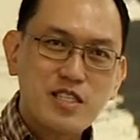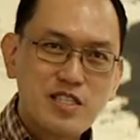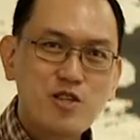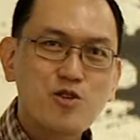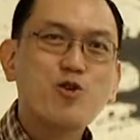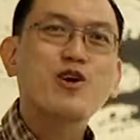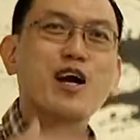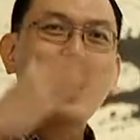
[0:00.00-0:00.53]
us to
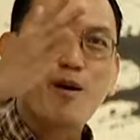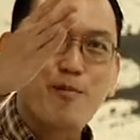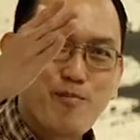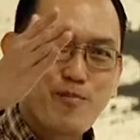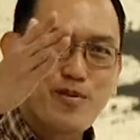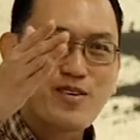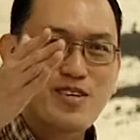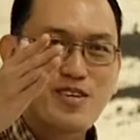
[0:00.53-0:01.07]
look
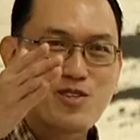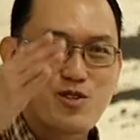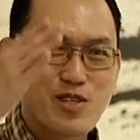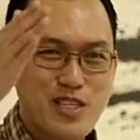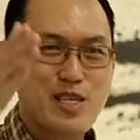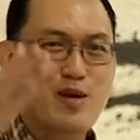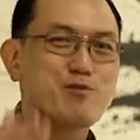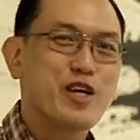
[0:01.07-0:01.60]
up to the
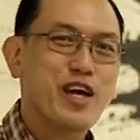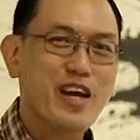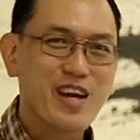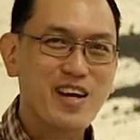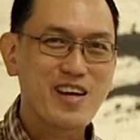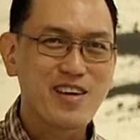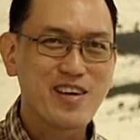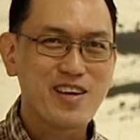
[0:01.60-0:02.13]
subject.
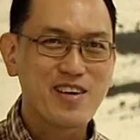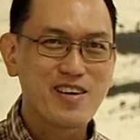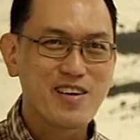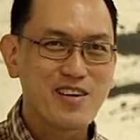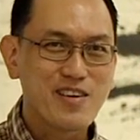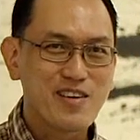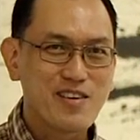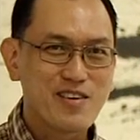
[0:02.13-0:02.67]

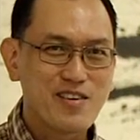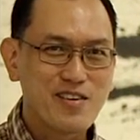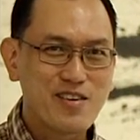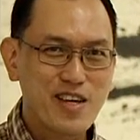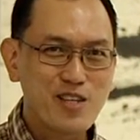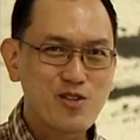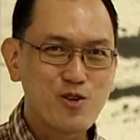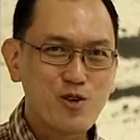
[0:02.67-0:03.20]

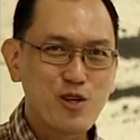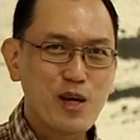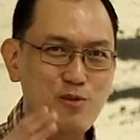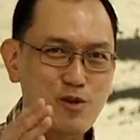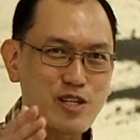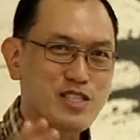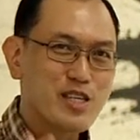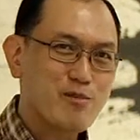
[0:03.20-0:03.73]
Okay, to look up
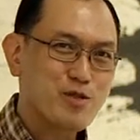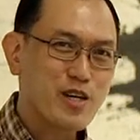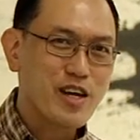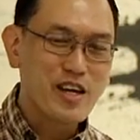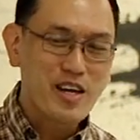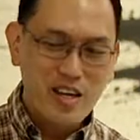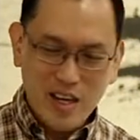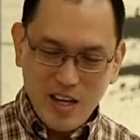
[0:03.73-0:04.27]
to the subject,
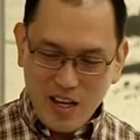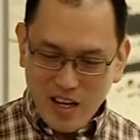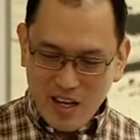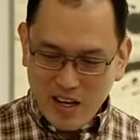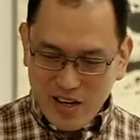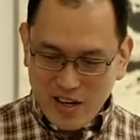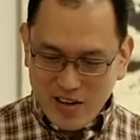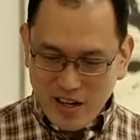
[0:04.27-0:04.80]

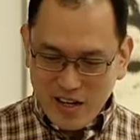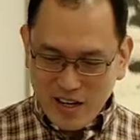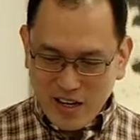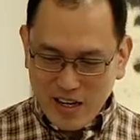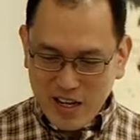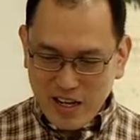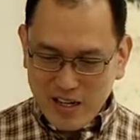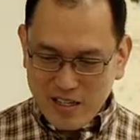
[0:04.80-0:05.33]
right?
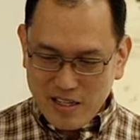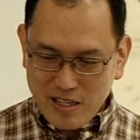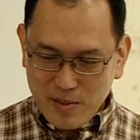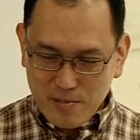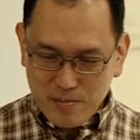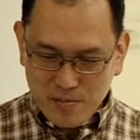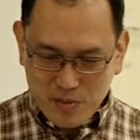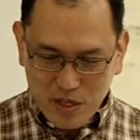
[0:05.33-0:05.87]
And
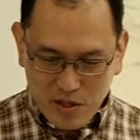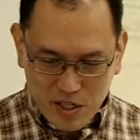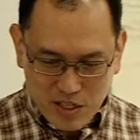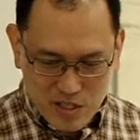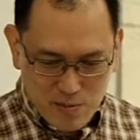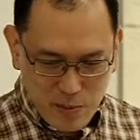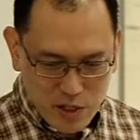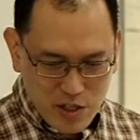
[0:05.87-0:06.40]
now
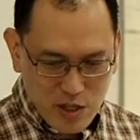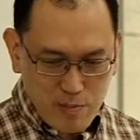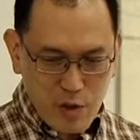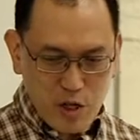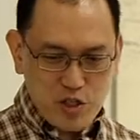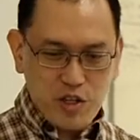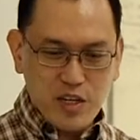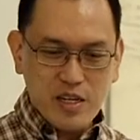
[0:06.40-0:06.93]
this particular
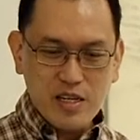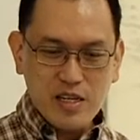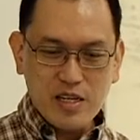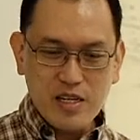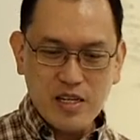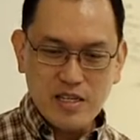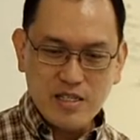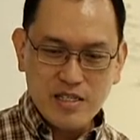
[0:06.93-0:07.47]
portrait
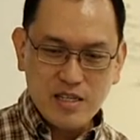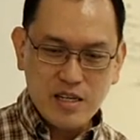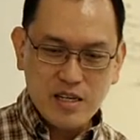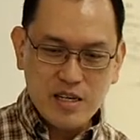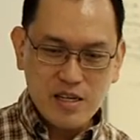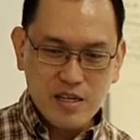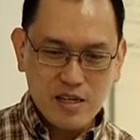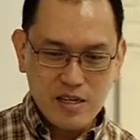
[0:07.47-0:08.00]
is
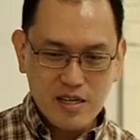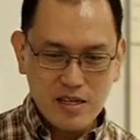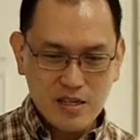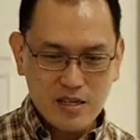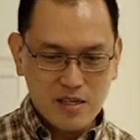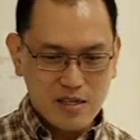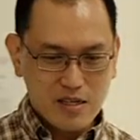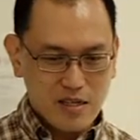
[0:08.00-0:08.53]
a
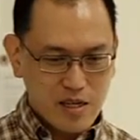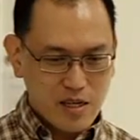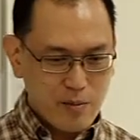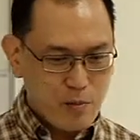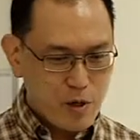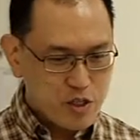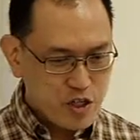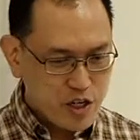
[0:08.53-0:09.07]

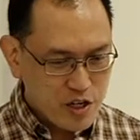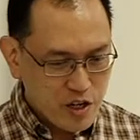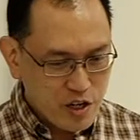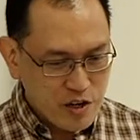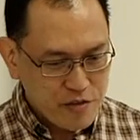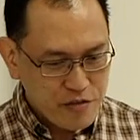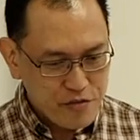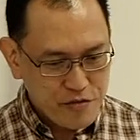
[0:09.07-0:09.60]
portrait of